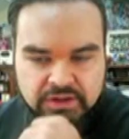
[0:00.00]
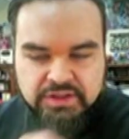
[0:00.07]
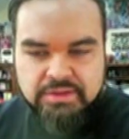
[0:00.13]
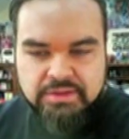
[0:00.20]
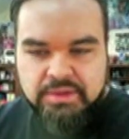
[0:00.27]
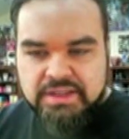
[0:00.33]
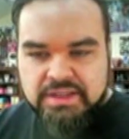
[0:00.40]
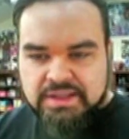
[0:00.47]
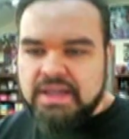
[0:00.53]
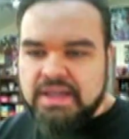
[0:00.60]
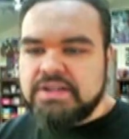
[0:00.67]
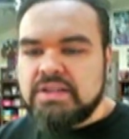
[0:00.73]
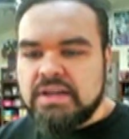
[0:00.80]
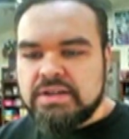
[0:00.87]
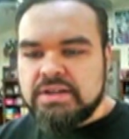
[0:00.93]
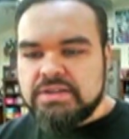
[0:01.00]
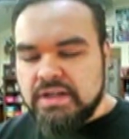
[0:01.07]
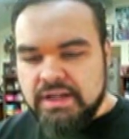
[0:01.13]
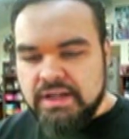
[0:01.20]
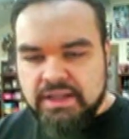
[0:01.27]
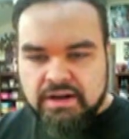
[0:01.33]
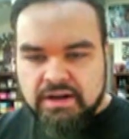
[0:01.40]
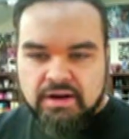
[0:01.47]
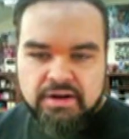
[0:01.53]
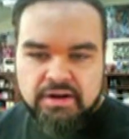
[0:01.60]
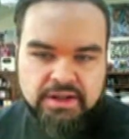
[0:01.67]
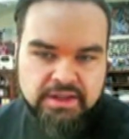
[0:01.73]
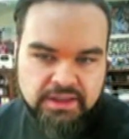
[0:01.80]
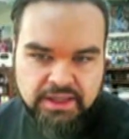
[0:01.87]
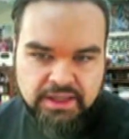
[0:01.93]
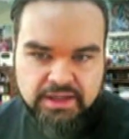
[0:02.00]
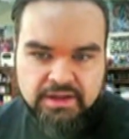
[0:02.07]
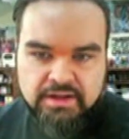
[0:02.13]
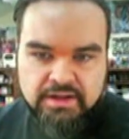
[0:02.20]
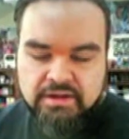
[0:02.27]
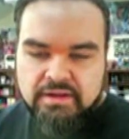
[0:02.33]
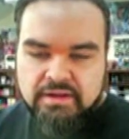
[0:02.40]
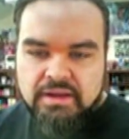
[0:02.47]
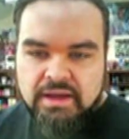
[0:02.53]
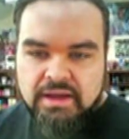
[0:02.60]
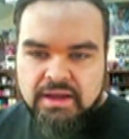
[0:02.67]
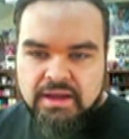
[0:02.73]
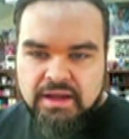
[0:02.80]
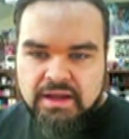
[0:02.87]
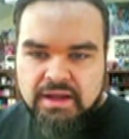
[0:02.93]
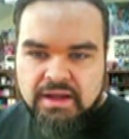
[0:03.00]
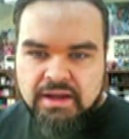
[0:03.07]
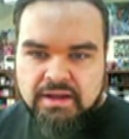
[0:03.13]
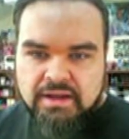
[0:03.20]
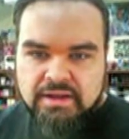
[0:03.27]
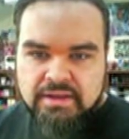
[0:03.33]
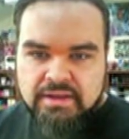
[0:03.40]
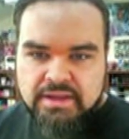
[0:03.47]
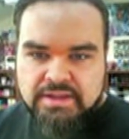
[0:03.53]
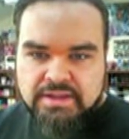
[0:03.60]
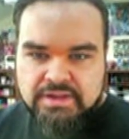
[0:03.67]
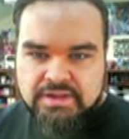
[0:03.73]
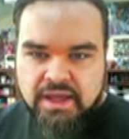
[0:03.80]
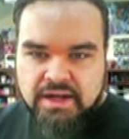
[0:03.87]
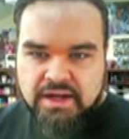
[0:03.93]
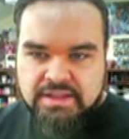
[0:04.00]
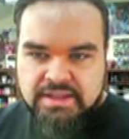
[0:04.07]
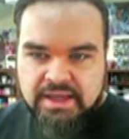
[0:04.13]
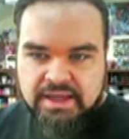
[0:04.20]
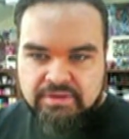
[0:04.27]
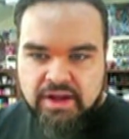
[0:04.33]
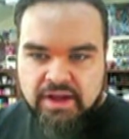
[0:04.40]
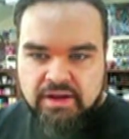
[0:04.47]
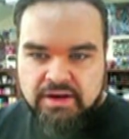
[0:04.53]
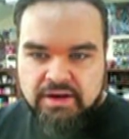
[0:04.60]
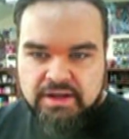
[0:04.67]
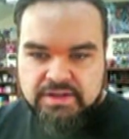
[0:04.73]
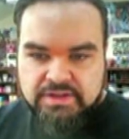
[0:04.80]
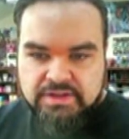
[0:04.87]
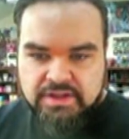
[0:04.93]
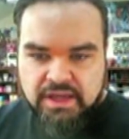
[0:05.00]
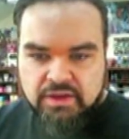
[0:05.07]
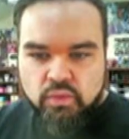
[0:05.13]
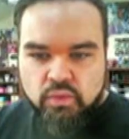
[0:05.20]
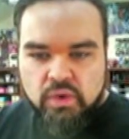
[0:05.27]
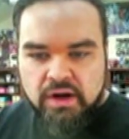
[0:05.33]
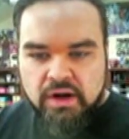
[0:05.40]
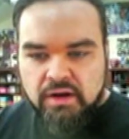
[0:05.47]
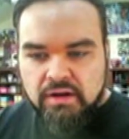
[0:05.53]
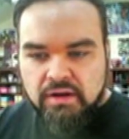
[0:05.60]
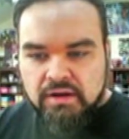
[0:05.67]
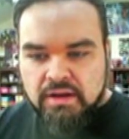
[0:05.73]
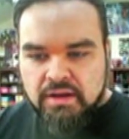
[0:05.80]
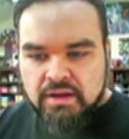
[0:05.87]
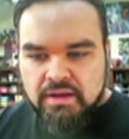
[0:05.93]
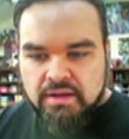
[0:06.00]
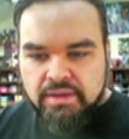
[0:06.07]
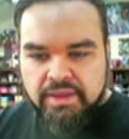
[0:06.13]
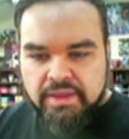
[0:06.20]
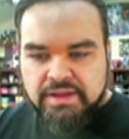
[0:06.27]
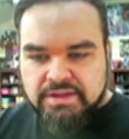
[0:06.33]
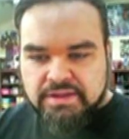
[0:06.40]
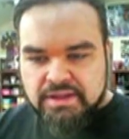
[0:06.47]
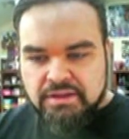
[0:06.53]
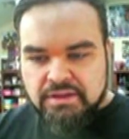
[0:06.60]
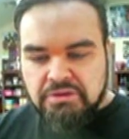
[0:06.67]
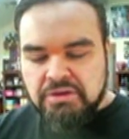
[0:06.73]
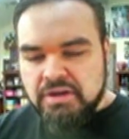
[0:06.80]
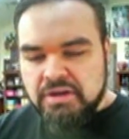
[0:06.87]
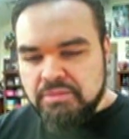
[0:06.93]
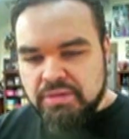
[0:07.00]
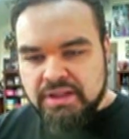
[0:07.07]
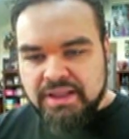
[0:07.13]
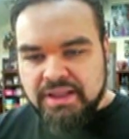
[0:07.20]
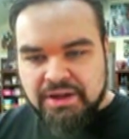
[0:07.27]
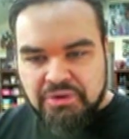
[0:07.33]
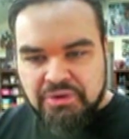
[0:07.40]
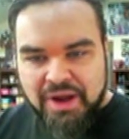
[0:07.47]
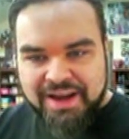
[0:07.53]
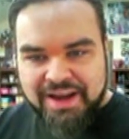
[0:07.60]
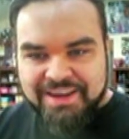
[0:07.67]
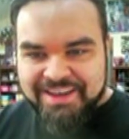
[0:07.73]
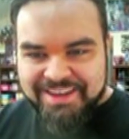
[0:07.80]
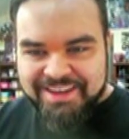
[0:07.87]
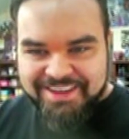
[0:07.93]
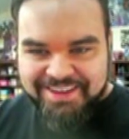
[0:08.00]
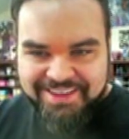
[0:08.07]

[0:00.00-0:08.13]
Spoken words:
some of the sketch layers that I did I already deleted, and this is kind of saved out at a state where things didn't look completely erratic.